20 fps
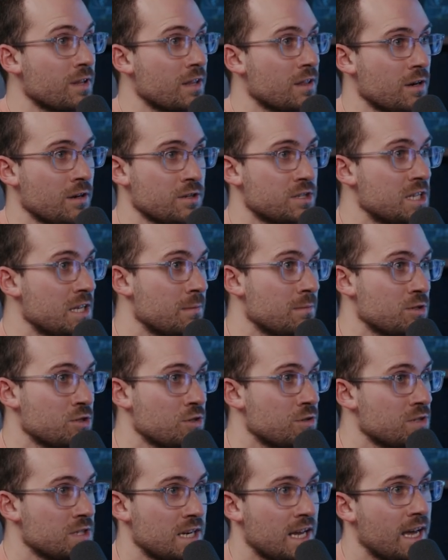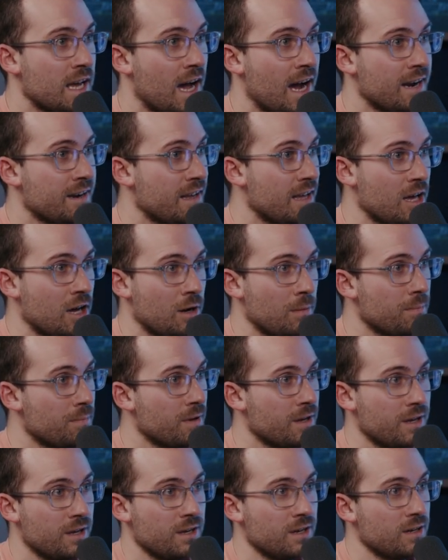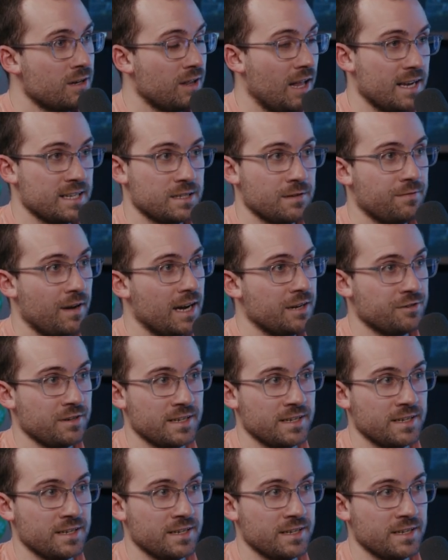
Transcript: that their team is using AI to help classify